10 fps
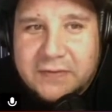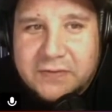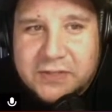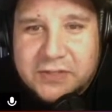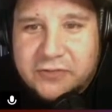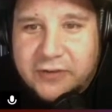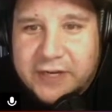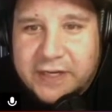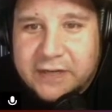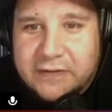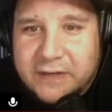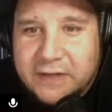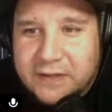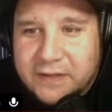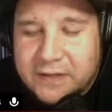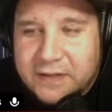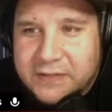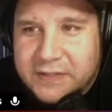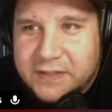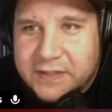was training or anything. I was
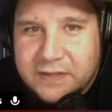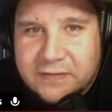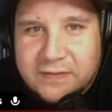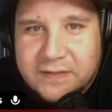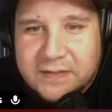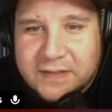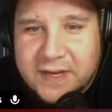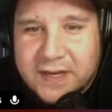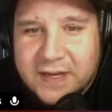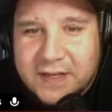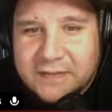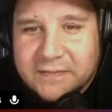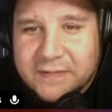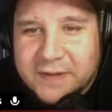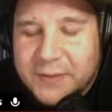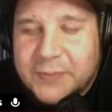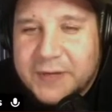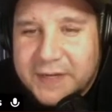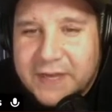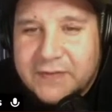just like, "Who's this guy?" Yeah, I remember
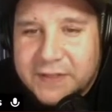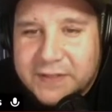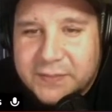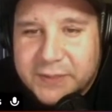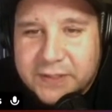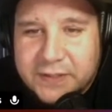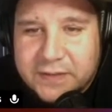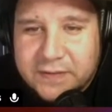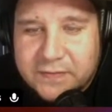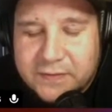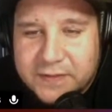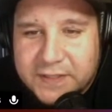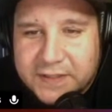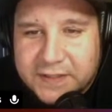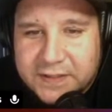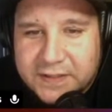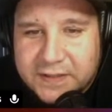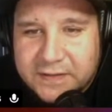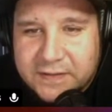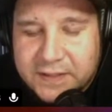he gave a good speech for Dusty's
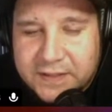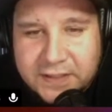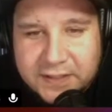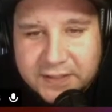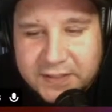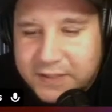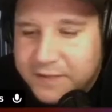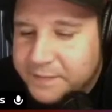in- induction. Yeah.